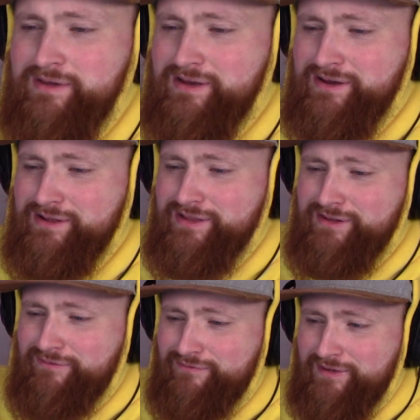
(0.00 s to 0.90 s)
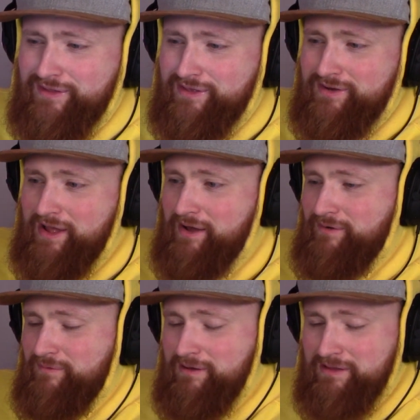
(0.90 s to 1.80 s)
I'm getting a little feely
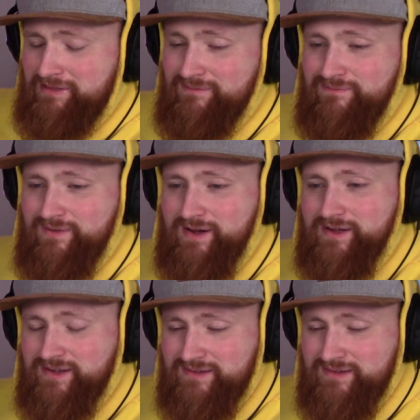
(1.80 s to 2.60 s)
now. What the fuck?